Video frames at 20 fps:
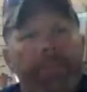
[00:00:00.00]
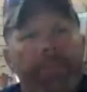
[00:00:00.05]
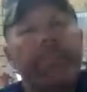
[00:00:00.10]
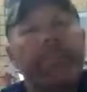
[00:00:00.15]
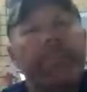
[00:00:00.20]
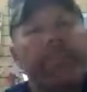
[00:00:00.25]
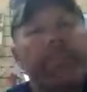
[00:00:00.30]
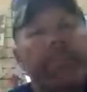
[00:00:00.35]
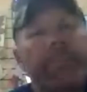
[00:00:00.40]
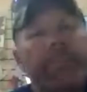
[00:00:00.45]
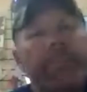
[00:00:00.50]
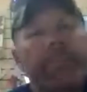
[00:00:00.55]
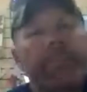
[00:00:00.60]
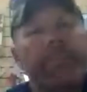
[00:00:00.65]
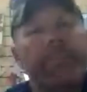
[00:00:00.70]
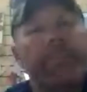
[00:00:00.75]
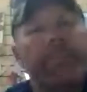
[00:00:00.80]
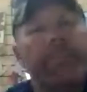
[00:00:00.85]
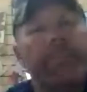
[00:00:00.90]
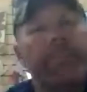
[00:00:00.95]
On tonight's
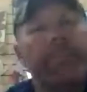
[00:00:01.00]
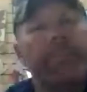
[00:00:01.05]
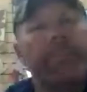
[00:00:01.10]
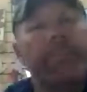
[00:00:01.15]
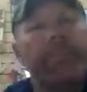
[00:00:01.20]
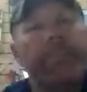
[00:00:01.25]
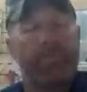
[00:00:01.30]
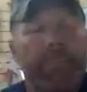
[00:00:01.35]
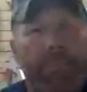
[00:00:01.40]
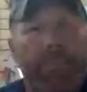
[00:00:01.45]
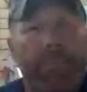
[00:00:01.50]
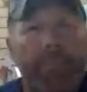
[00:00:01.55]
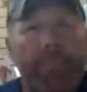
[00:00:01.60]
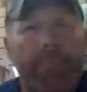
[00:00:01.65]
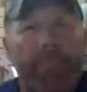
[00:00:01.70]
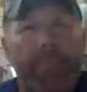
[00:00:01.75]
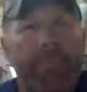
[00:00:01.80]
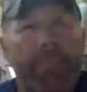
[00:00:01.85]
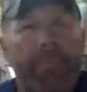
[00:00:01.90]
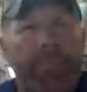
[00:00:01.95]
agenda for tonight, we're